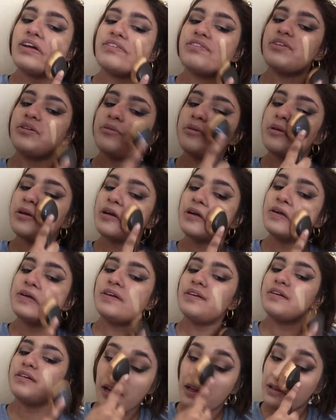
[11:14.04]
everywhere.
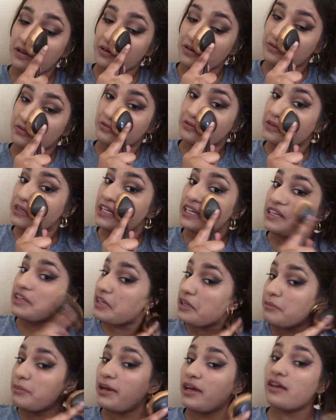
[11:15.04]
I look
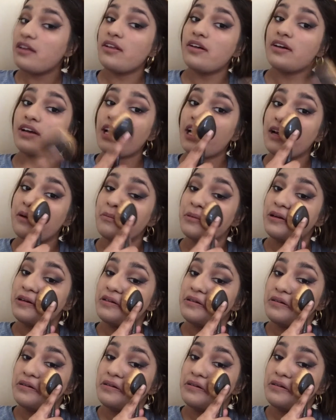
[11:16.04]
really pale on camera.